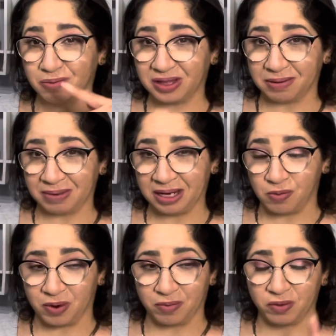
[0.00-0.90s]
with the mini
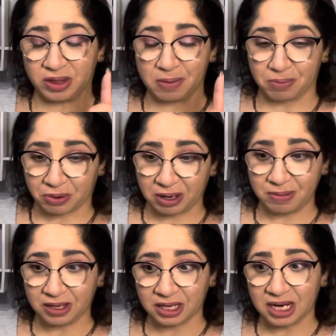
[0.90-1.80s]
one. With the
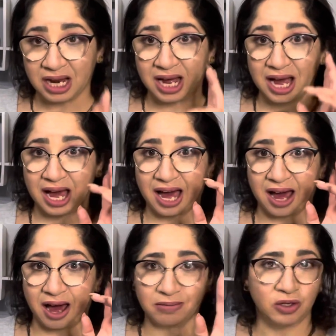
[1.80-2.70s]
premium,
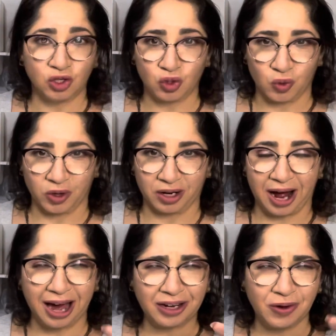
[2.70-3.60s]
I'm not sure.
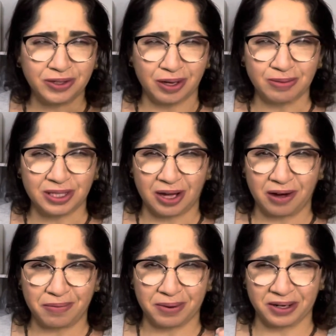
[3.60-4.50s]
I know some
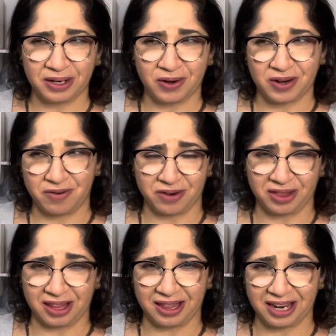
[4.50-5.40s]
stuff, but not
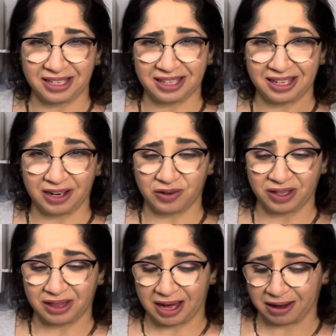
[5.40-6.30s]
everything that is included
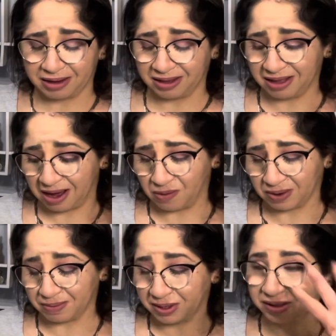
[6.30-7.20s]
in that in that
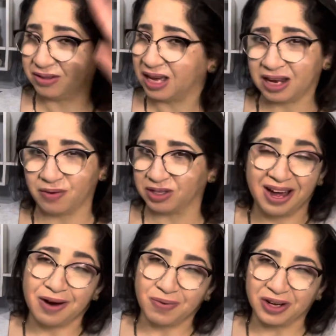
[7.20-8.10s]
one. But anyways,
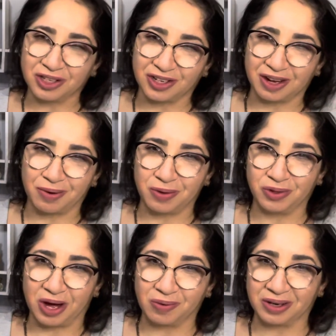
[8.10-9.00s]
we're gonna talk about
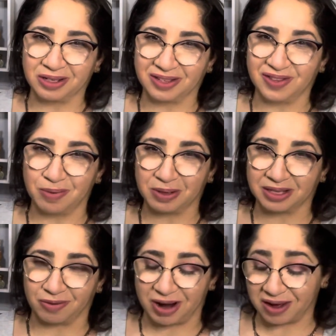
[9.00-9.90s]
that one as soon the box
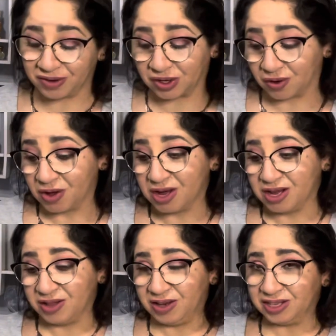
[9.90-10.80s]
arrives. So
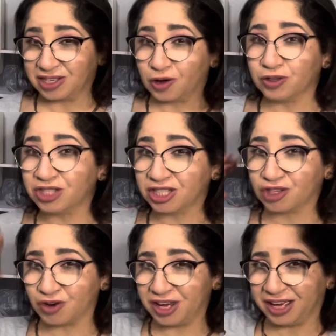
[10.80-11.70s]
Let's
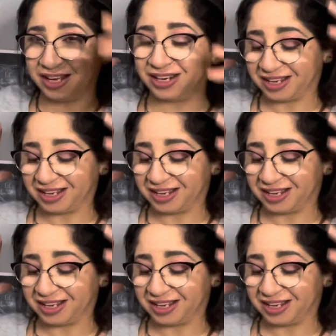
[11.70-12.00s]
concentrate